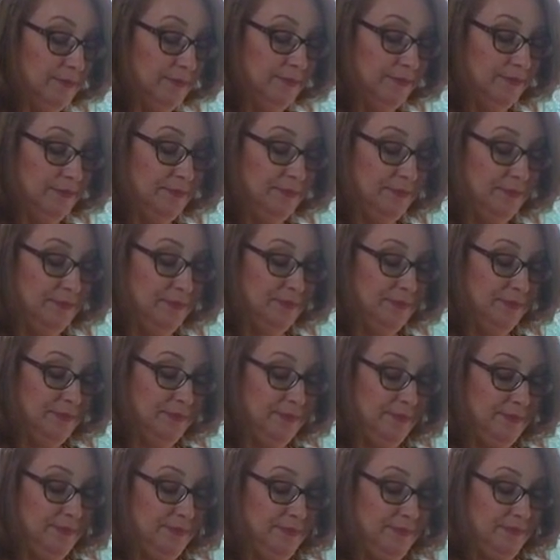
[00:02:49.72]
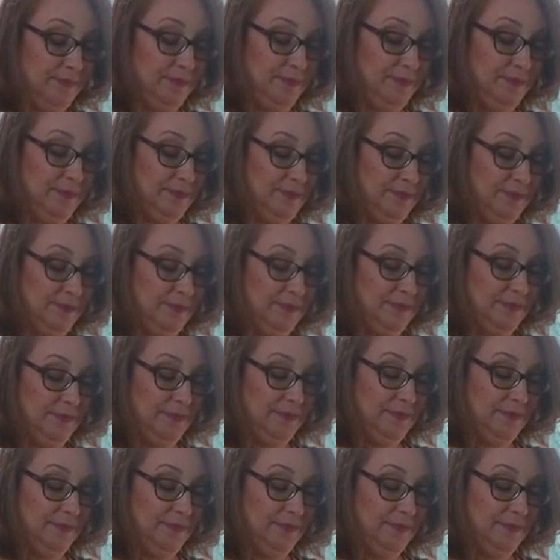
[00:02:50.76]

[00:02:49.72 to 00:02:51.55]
Nothing is said.